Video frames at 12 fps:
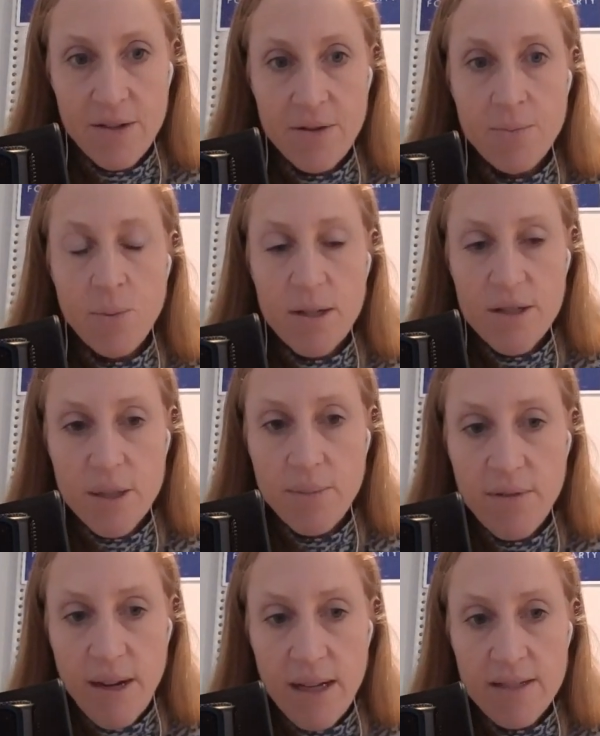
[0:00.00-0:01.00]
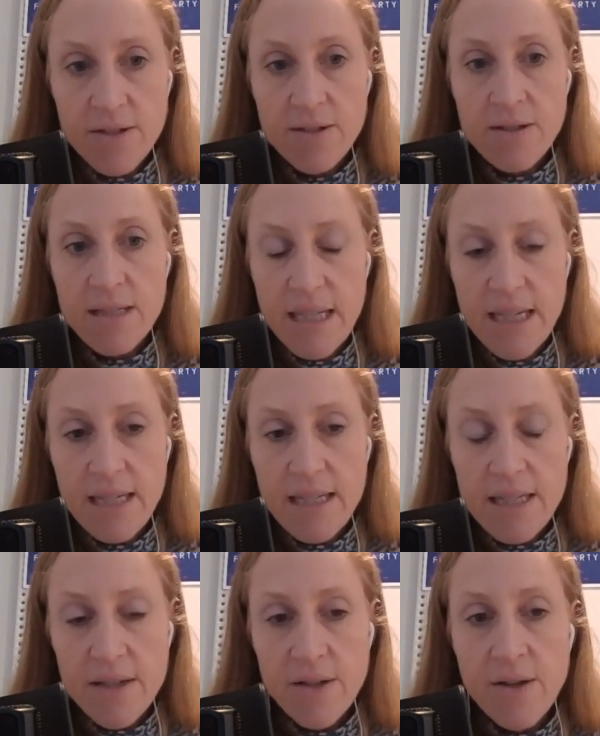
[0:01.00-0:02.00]
Board of Supervisor
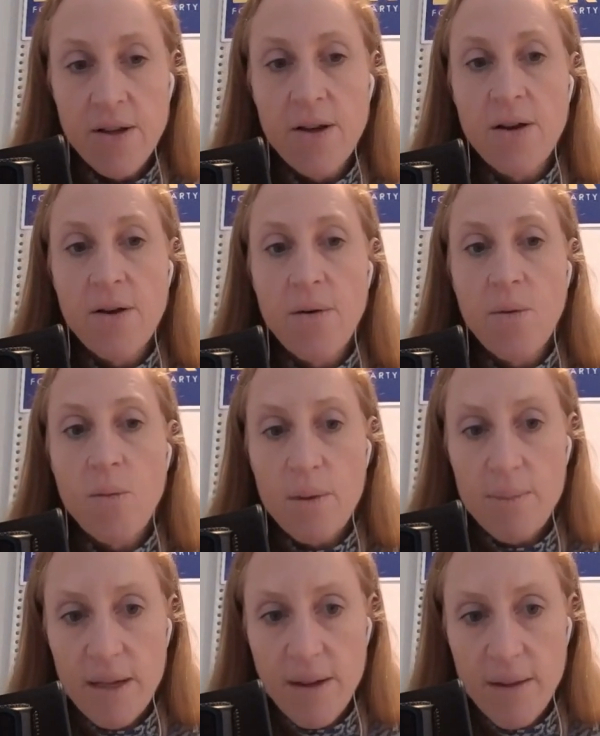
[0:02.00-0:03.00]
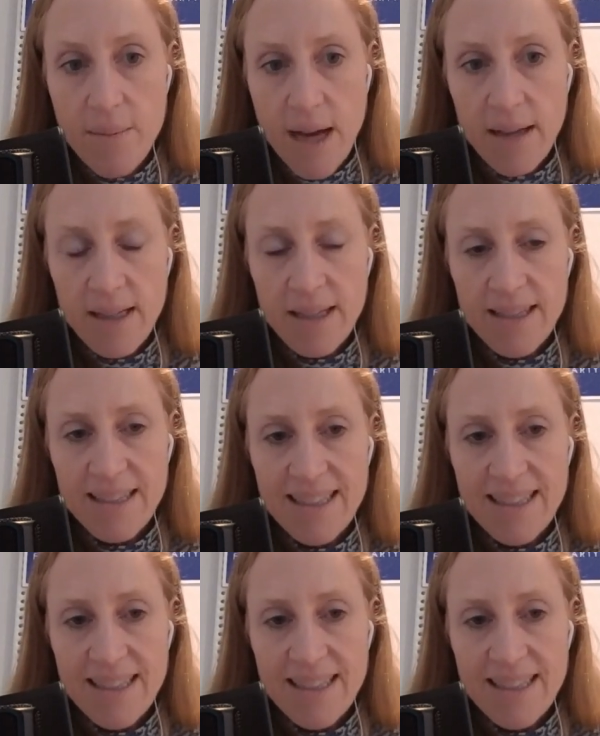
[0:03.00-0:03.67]
seats will be on the ballot.